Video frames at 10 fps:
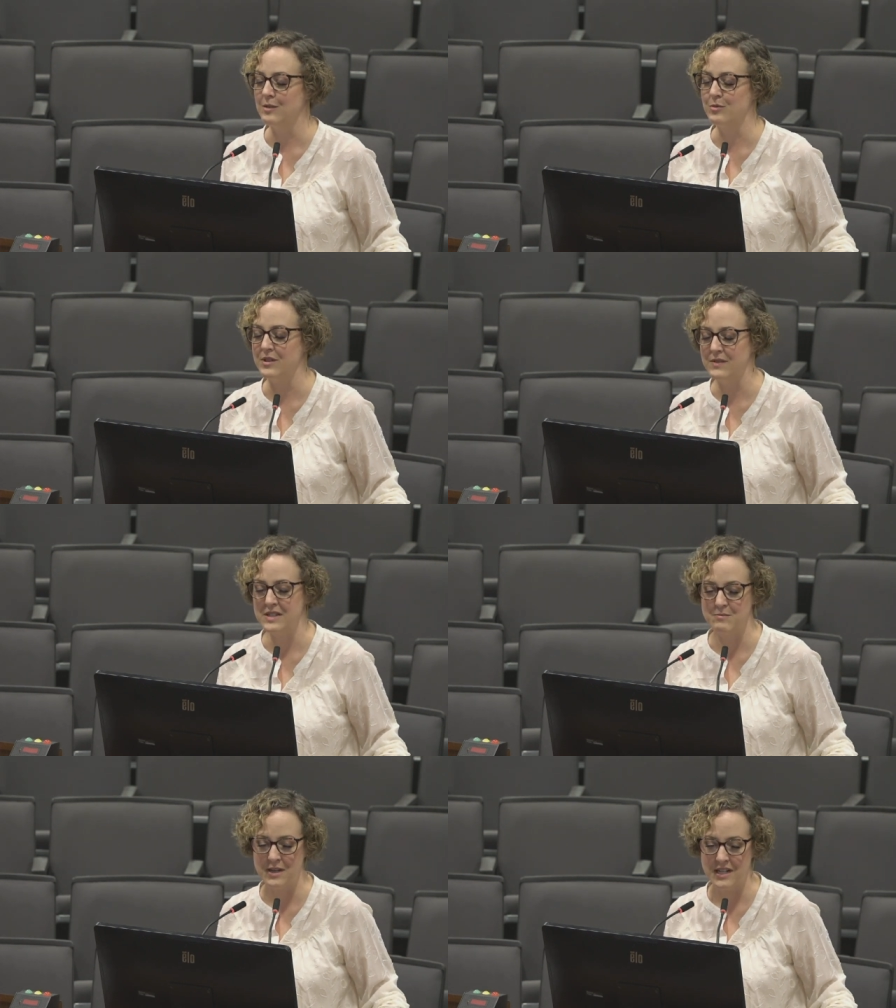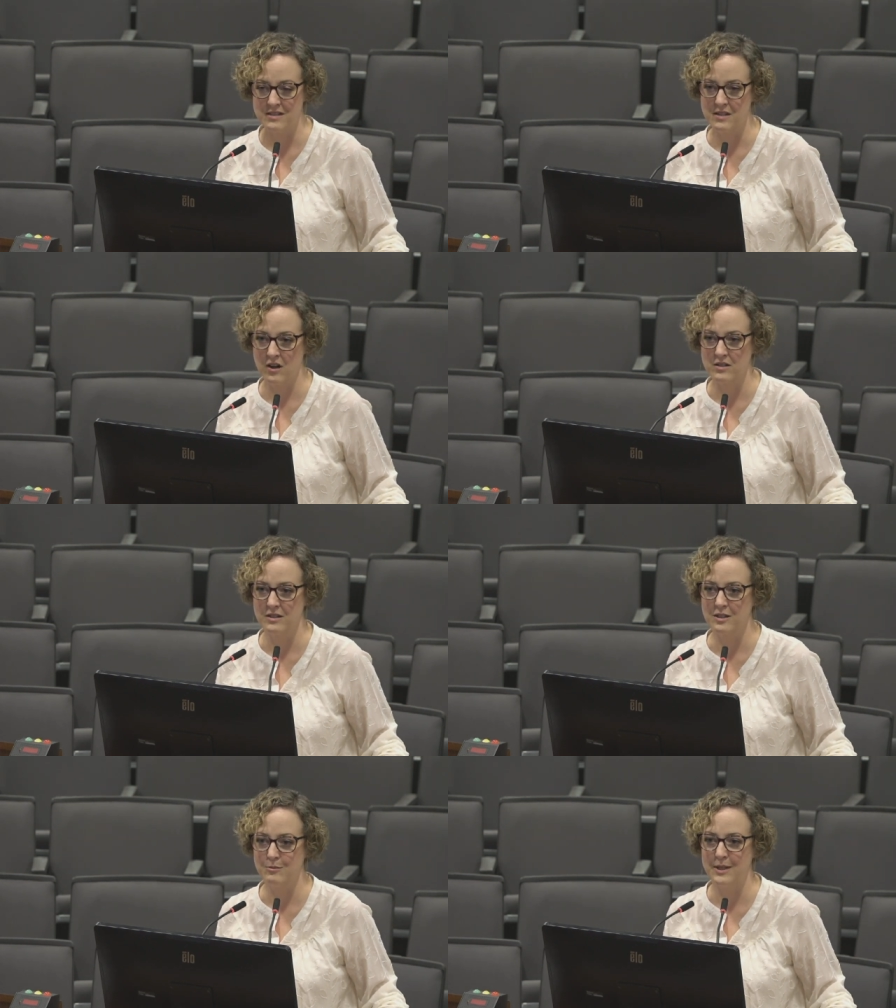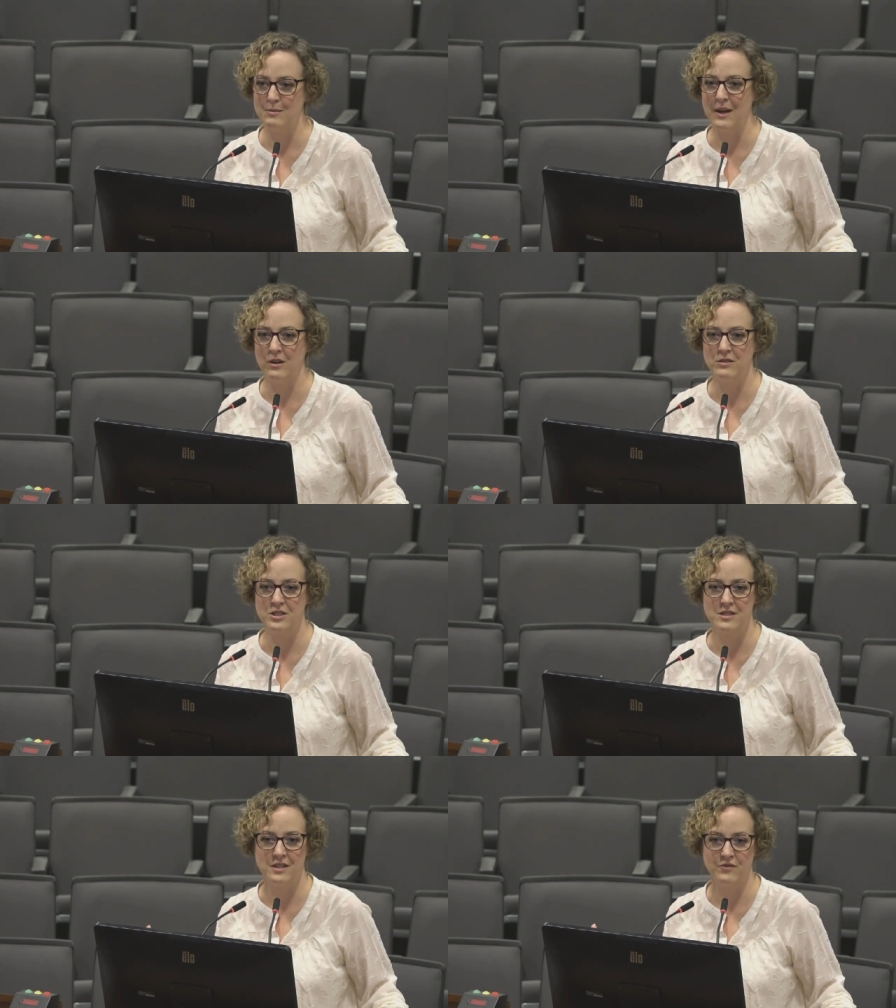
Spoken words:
in previous meetings talked a little bit about just